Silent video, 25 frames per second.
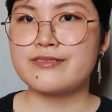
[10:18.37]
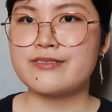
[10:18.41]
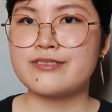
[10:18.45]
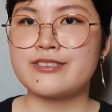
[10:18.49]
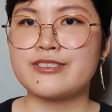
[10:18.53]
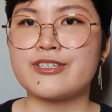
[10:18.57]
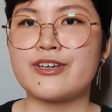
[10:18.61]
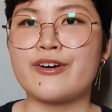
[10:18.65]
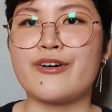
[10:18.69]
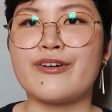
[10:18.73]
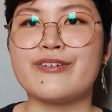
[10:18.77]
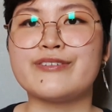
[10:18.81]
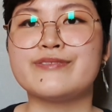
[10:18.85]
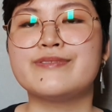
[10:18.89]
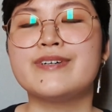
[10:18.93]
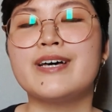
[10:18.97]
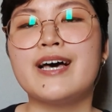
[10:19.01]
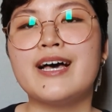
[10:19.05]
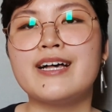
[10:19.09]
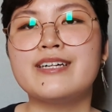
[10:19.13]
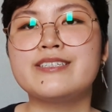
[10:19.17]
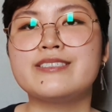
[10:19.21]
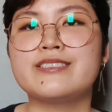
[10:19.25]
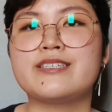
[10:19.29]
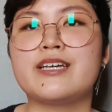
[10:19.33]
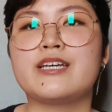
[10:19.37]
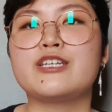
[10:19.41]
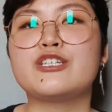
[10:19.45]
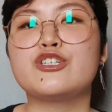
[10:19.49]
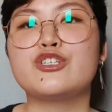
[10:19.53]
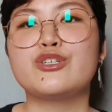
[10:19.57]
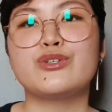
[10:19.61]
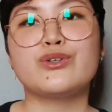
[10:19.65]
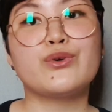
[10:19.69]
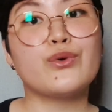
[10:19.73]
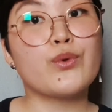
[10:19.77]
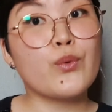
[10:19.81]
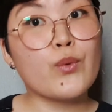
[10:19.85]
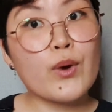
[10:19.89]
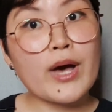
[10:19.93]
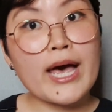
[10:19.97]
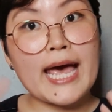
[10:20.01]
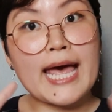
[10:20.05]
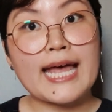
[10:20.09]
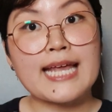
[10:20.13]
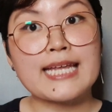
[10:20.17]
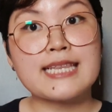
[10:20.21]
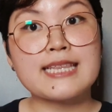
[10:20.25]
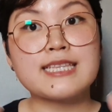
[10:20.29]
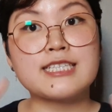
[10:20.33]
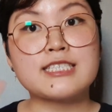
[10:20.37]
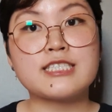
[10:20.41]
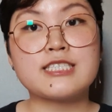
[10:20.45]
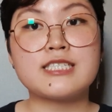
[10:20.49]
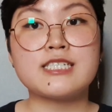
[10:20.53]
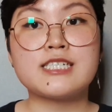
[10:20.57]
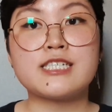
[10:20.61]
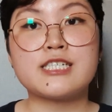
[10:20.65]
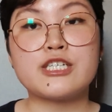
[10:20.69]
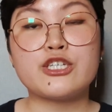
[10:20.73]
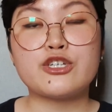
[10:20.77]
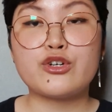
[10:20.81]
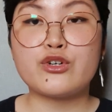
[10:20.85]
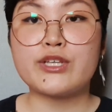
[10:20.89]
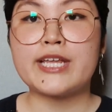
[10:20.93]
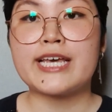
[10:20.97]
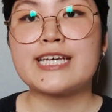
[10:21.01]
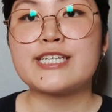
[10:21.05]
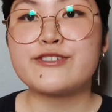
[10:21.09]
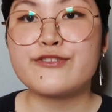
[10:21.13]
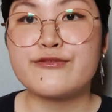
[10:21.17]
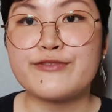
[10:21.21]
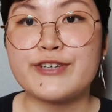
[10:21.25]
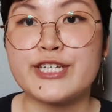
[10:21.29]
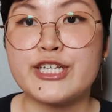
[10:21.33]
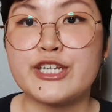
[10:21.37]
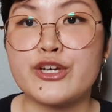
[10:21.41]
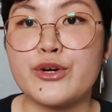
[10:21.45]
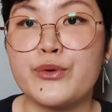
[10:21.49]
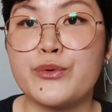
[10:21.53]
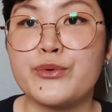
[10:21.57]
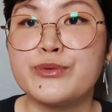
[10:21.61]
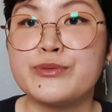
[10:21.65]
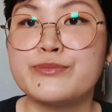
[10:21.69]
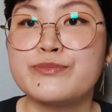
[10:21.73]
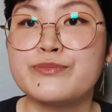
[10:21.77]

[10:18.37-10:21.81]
So thank you and see you next video.